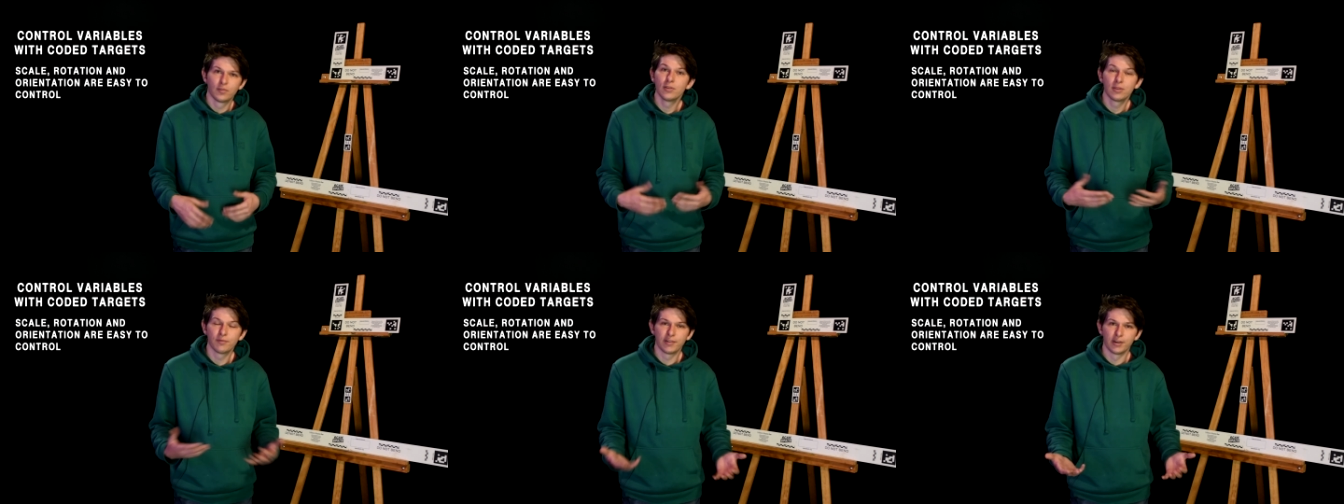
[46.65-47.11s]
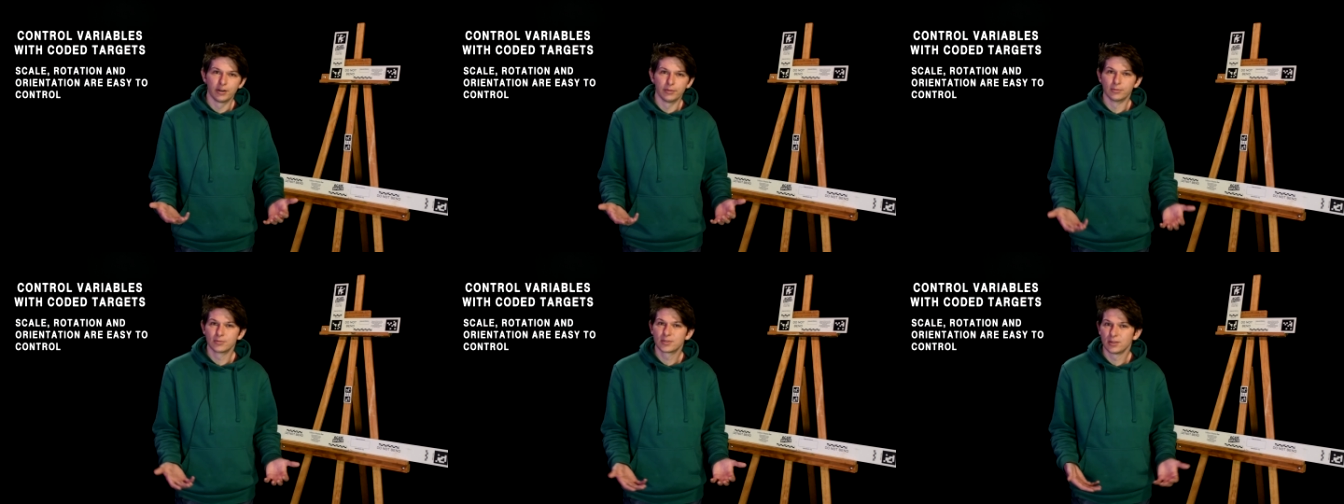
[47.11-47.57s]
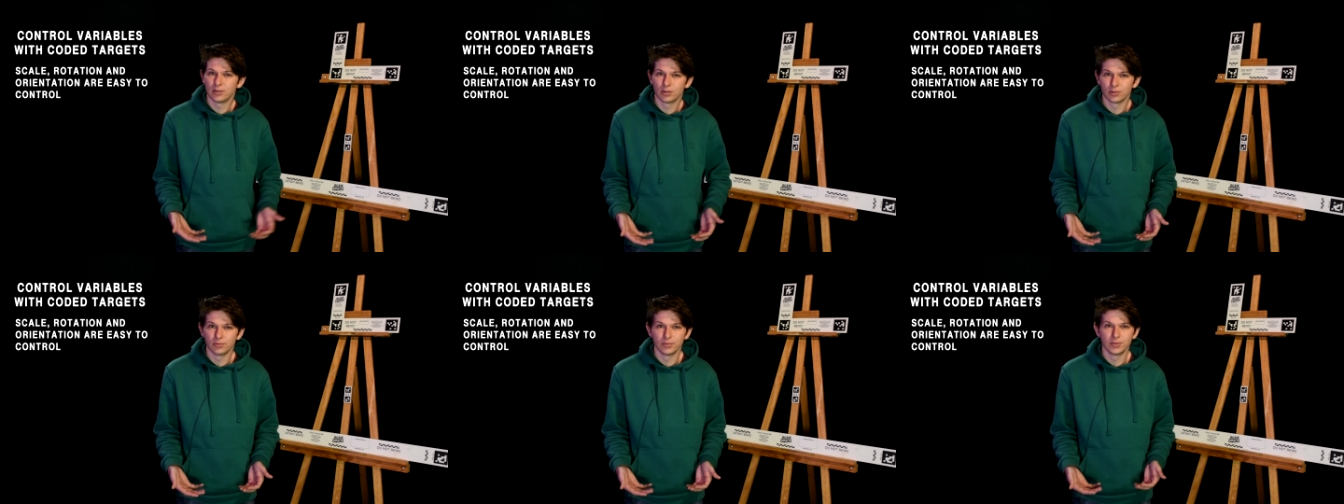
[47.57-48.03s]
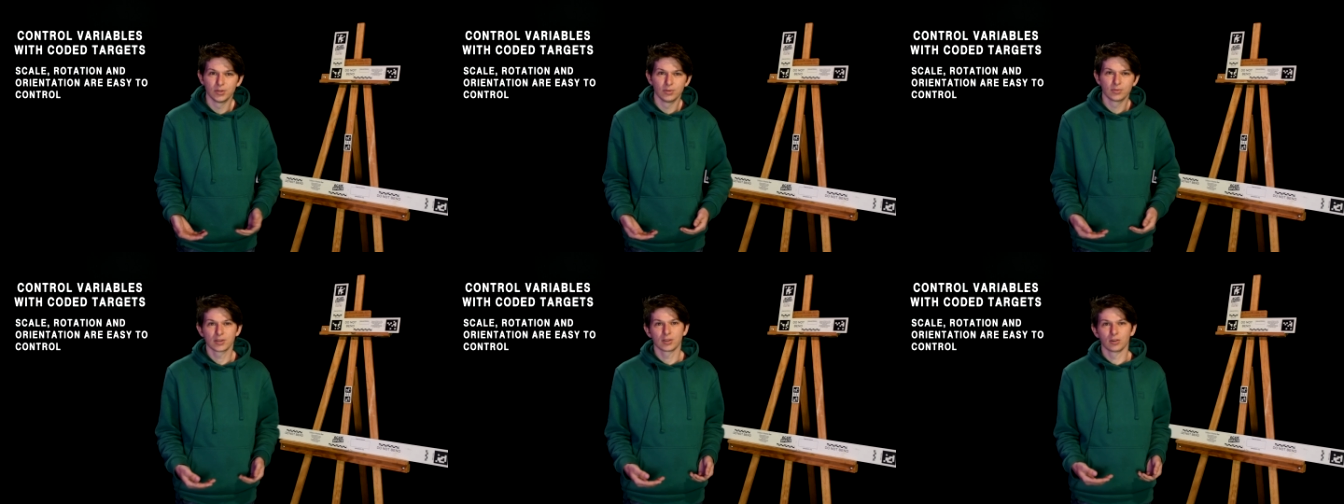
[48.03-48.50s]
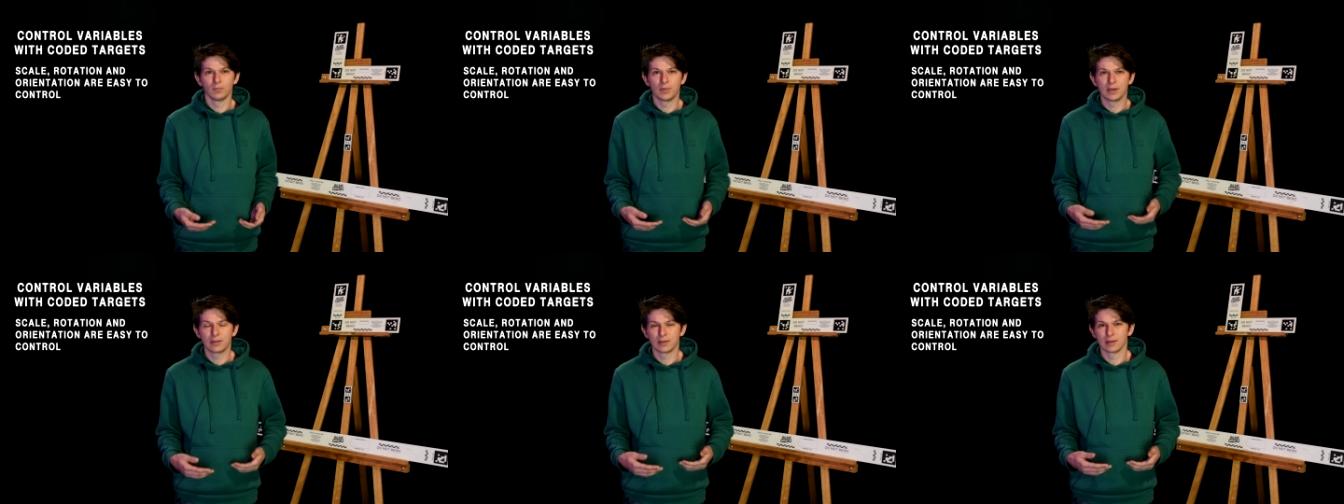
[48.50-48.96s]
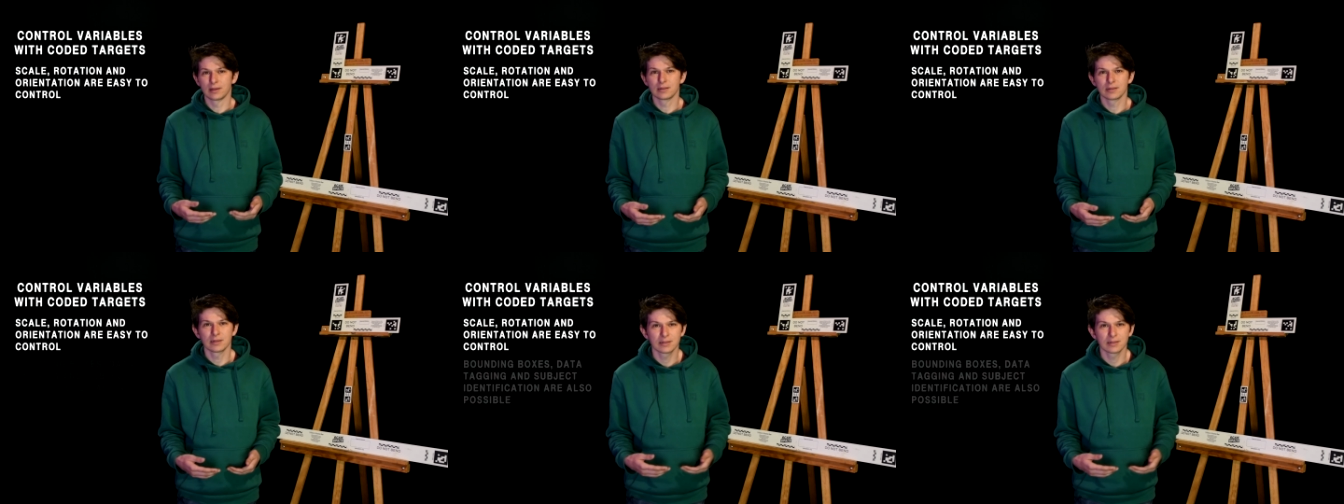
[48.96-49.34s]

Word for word: Further variables that you could reduce could be things